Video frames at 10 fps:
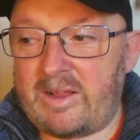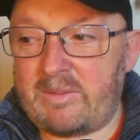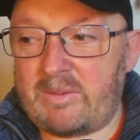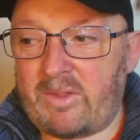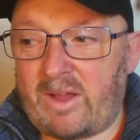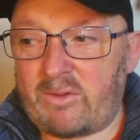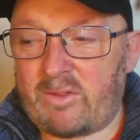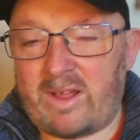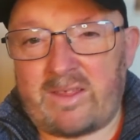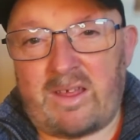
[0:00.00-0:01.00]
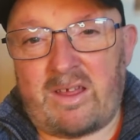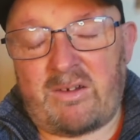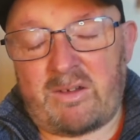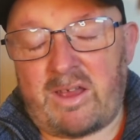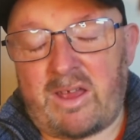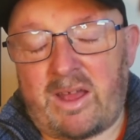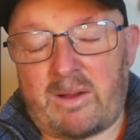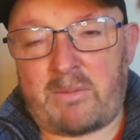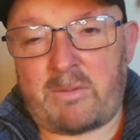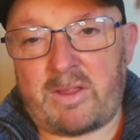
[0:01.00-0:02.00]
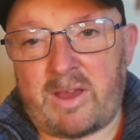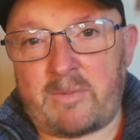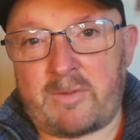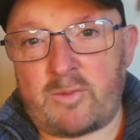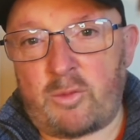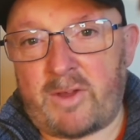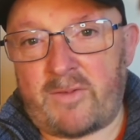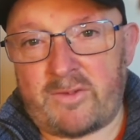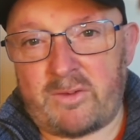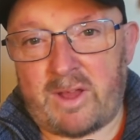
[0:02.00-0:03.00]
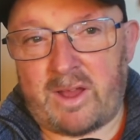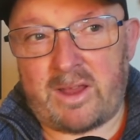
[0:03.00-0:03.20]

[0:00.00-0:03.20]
Well, that was like saying, oh, okay, how many times does a woman have to do that?